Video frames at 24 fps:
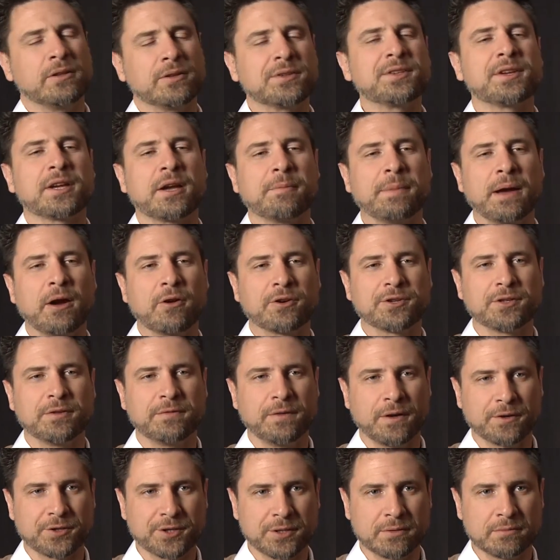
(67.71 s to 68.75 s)
looks like a PowerShell
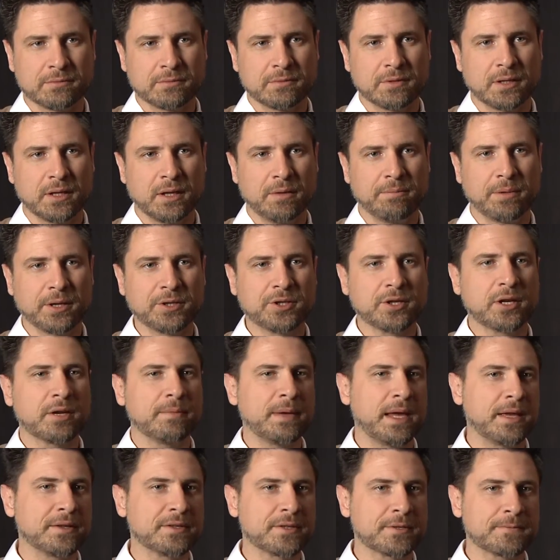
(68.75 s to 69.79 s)
function, a bunch of
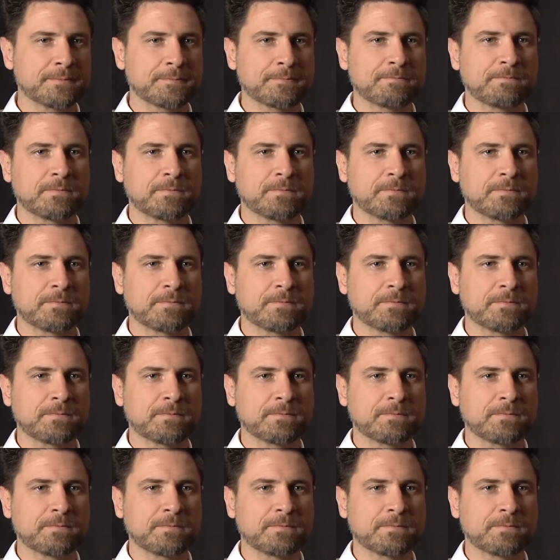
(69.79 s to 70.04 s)
commands,